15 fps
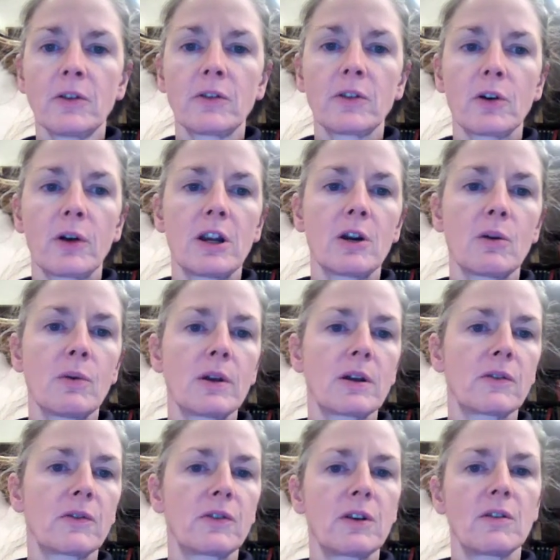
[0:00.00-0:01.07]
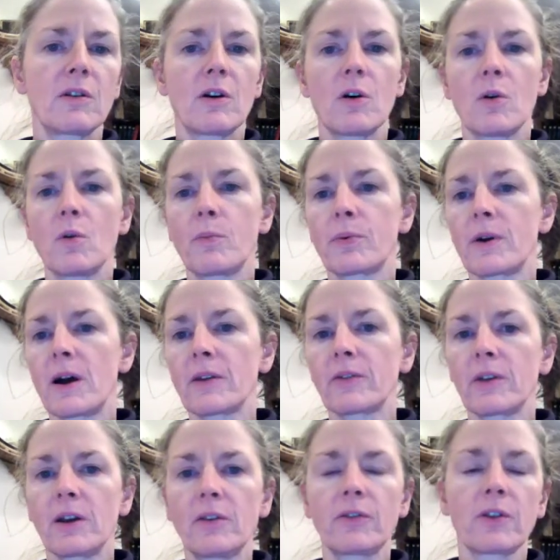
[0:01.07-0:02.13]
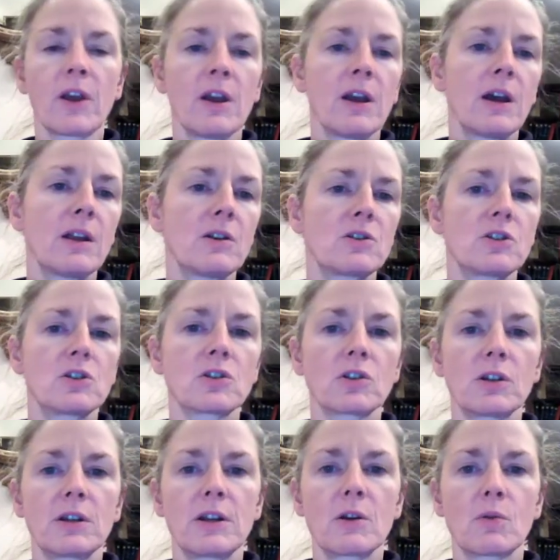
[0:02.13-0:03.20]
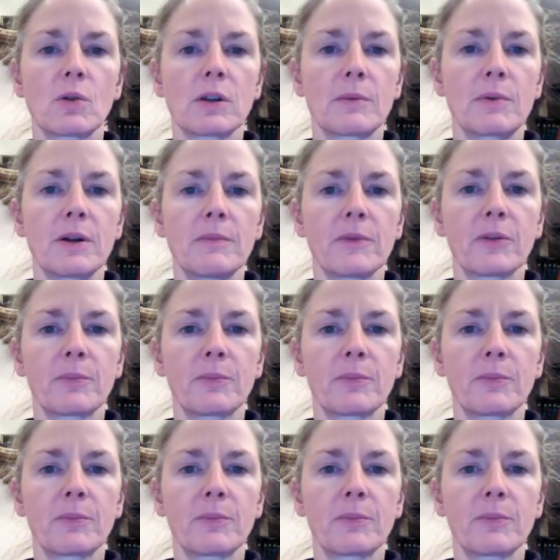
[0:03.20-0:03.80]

So here we can see the whole process, and it's usually in equilibrium.